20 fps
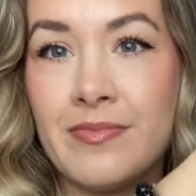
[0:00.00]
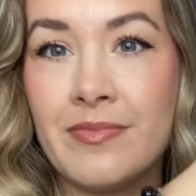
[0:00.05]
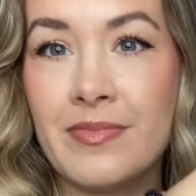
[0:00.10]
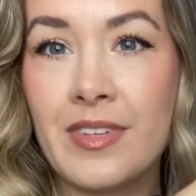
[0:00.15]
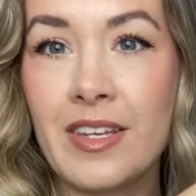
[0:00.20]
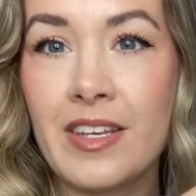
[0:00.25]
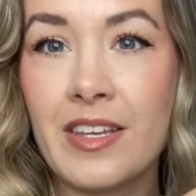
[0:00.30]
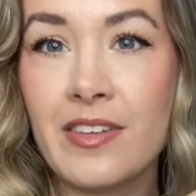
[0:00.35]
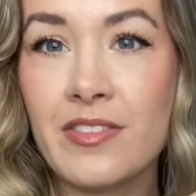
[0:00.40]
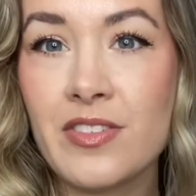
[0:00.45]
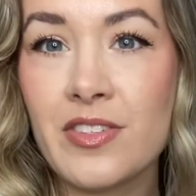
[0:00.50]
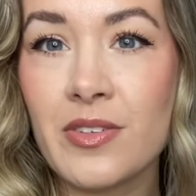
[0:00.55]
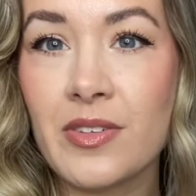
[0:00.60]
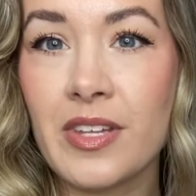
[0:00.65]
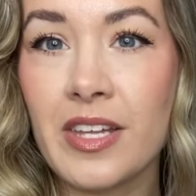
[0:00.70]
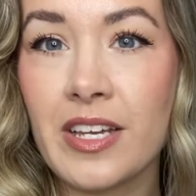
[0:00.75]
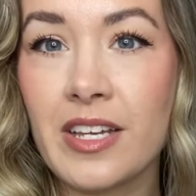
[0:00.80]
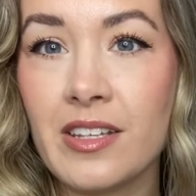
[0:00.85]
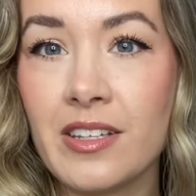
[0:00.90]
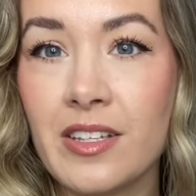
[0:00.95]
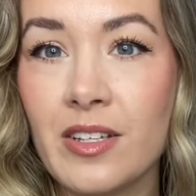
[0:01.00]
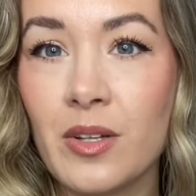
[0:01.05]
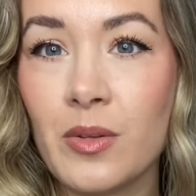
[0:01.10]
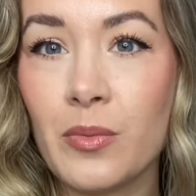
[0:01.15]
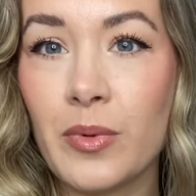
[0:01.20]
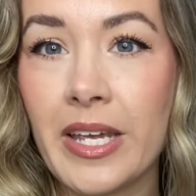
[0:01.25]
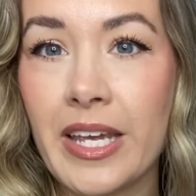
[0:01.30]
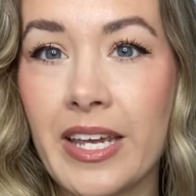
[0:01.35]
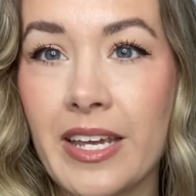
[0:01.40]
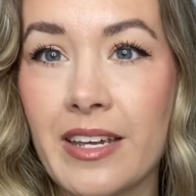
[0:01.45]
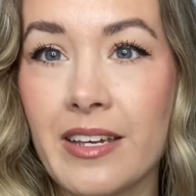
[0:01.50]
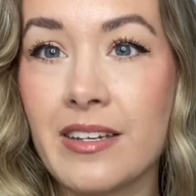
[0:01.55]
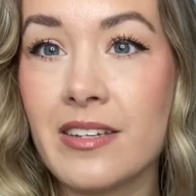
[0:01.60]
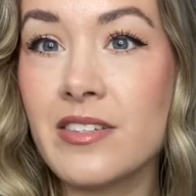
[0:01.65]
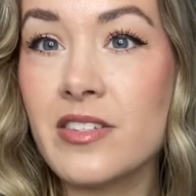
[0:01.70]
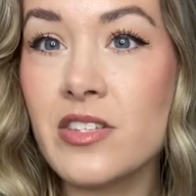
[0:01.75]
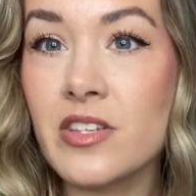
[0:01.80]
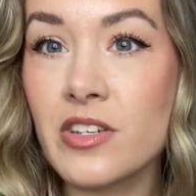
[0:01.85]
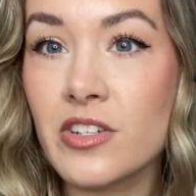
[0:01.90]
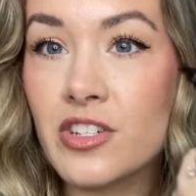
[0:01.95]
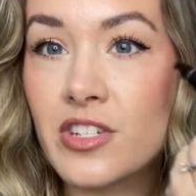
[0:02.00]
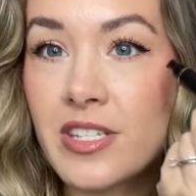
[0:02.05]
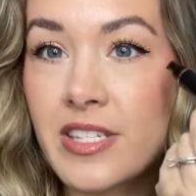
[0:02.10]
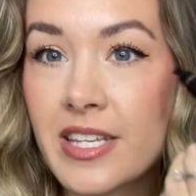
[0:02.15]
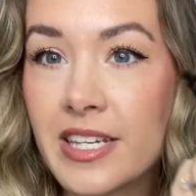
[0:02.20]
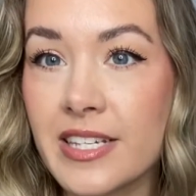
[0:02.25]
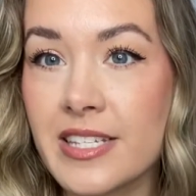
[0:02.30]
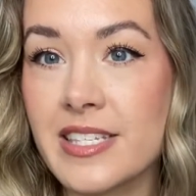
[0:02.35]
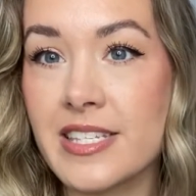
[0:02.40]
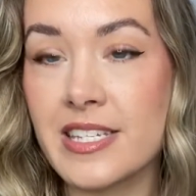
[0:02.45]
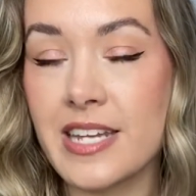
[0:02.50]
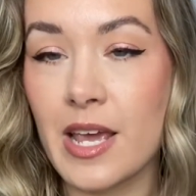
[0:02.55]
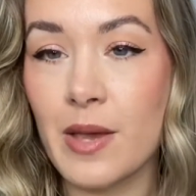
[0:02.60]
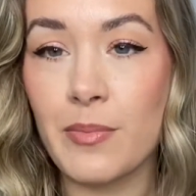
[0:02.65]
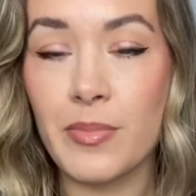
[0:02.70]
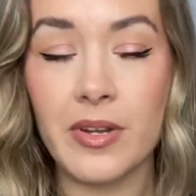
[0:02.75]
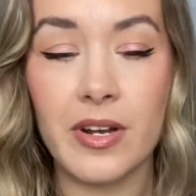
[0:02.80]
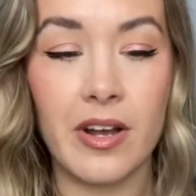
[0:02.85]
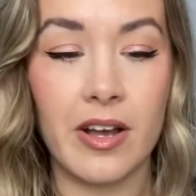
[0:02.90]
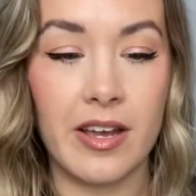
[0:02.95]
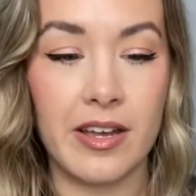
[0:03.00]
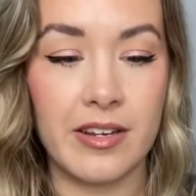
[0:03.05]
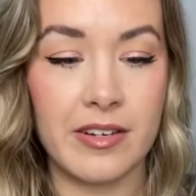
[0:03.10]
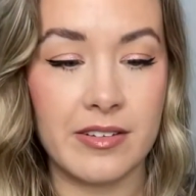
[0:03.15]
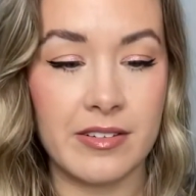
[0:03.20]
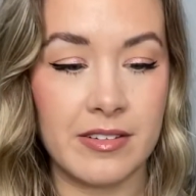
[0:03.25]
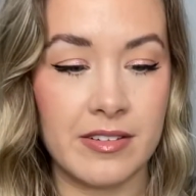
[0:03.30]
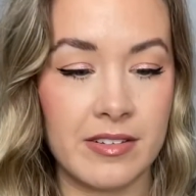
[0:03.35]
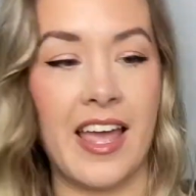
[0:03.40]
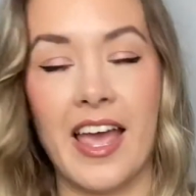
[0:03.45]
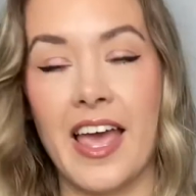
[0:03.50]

It gives you like a little wing. So you just like stamp it on,